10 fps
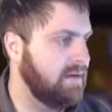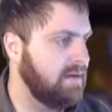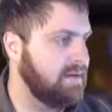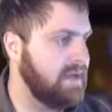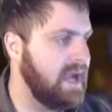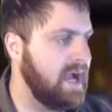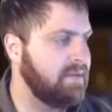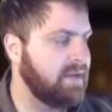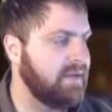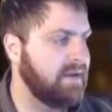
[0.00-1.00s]
Yeah,
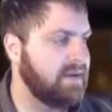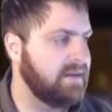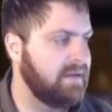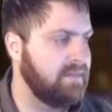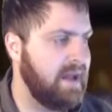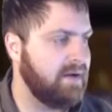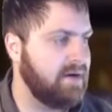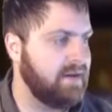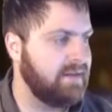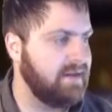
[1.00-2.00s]
with all the C'Thun
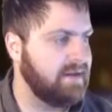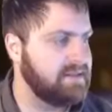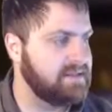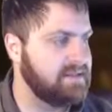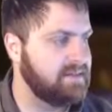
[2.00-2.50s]
battlecry things.